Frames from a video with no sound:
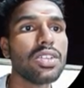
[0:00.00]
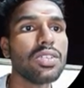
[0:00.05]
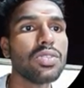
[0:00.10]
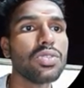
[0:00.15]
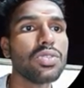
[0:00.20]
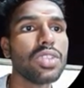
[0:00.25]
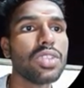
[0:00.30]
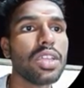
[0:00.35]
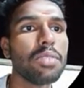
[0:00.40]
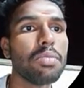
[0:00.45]

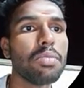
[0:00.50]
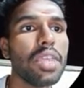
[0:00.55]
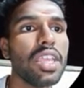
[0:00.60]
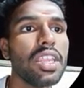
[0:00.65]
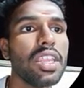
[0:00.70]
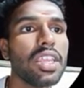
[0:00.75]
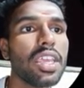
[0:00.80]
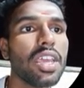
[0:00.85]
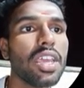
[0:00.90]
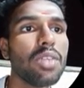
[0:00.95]
into their
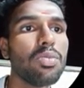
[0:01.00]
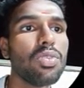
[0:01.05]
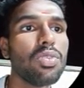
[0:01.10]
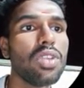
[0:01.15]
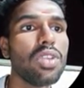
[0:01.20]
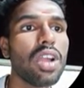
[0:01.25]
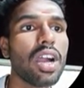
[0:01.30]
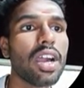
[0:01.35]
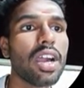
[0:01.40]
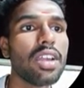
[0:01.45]
main
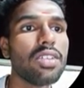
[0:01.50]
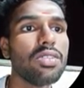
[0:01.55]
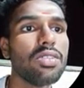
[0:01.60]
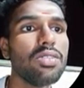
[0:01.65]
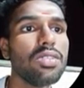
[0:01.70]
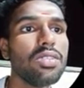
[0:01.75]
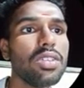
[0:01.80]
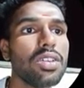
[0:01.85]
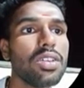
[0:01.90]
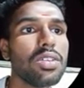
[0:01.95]
cable or